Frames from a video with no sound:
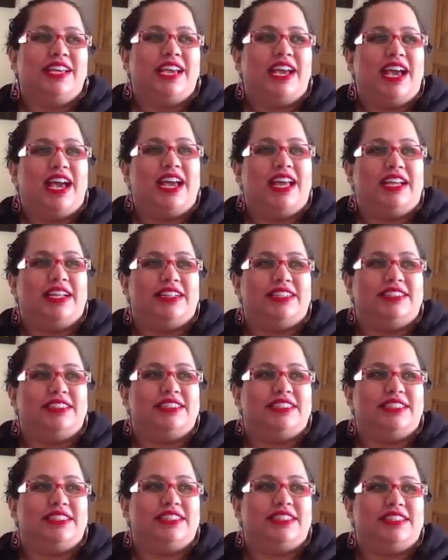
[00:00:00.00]
And,
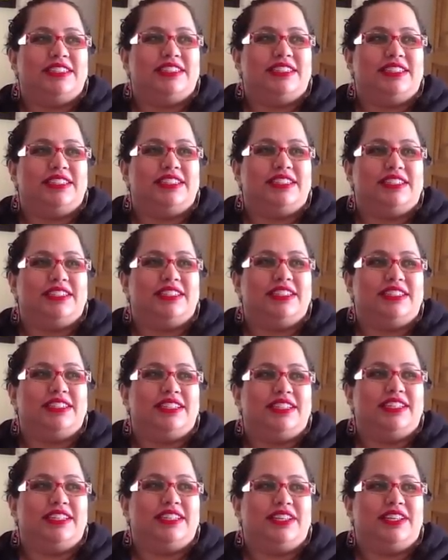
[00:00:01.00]

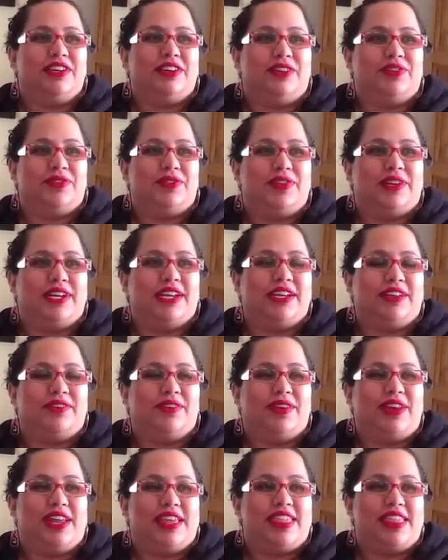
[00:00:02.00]
you know, when I
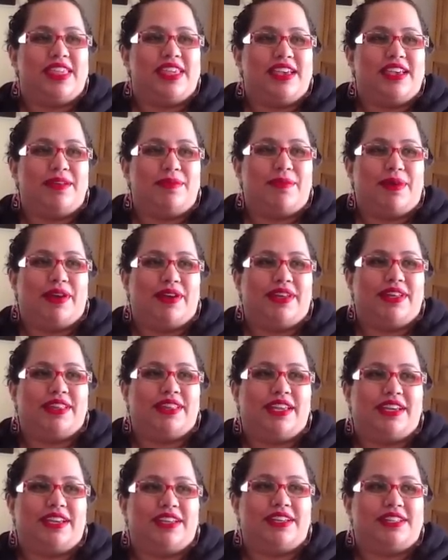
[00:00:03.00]
when I think about it,
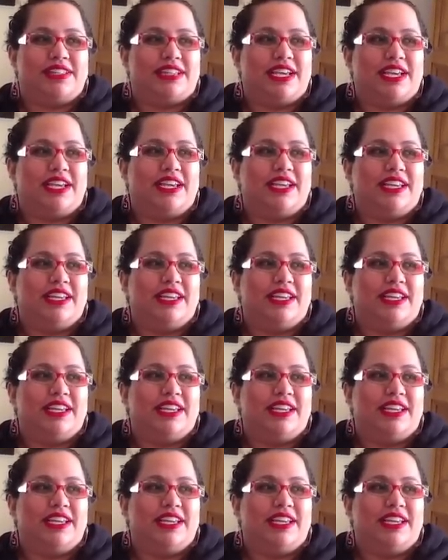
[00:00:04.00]
like, it's like